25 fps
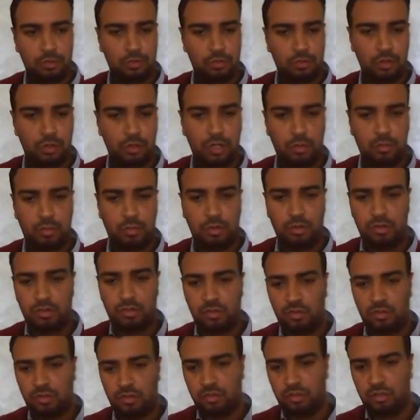turn your
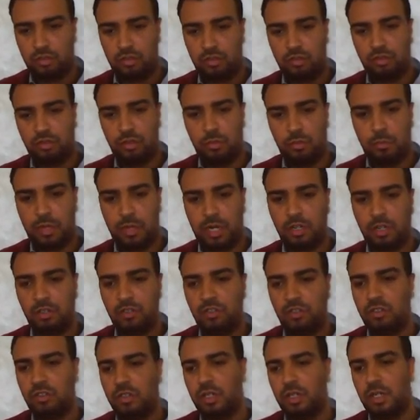books to
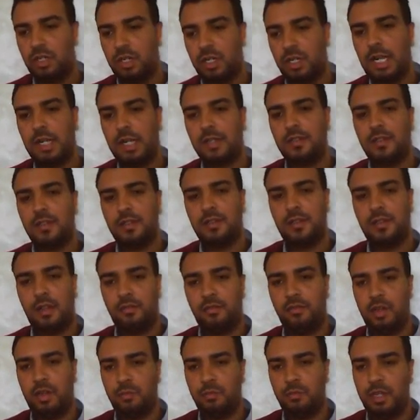page
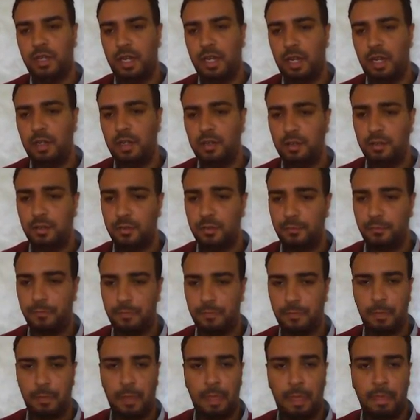97, please.
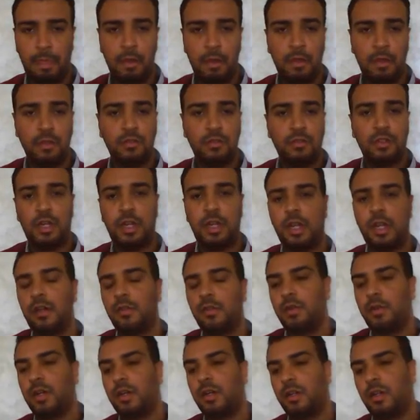Today
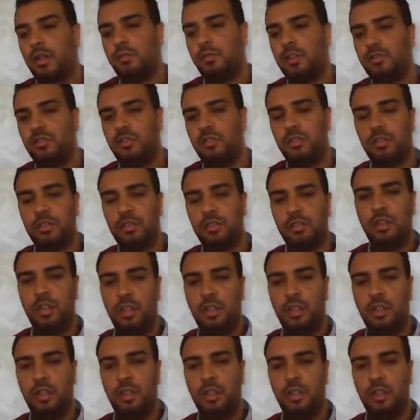we're going to